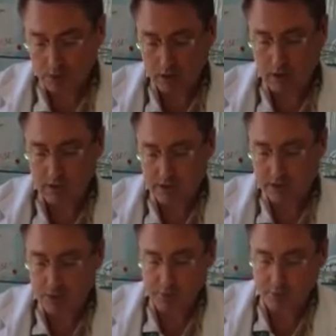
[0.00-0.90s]
the
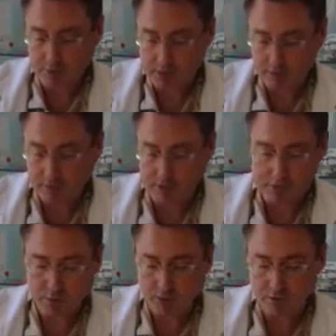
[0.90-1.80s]
standard progressive
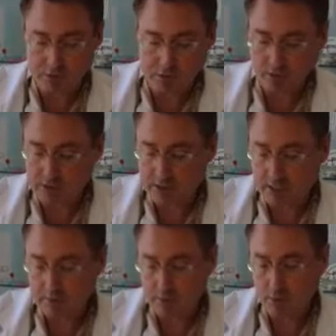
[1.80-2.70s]
lens. Wear these all the
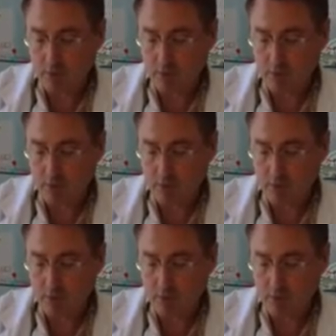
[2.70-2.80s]
time.